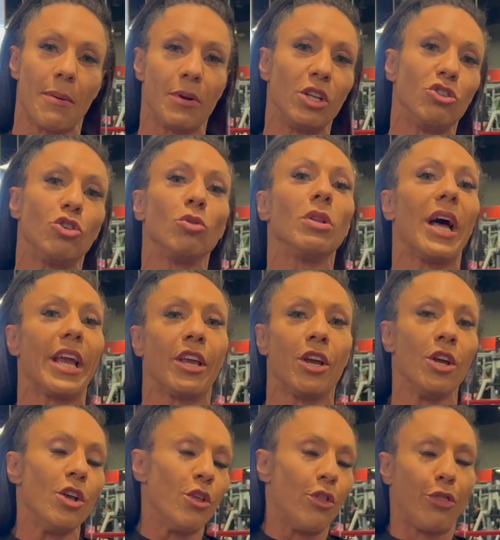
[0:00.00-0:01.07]
I'm gonna do like
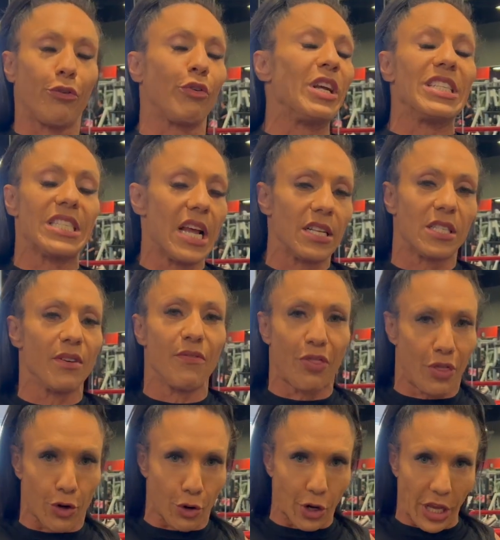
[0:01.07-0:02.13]
three sets of
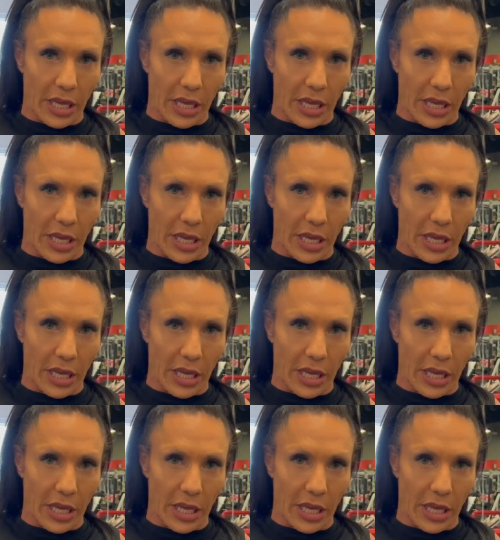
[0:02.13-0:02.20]
thirty.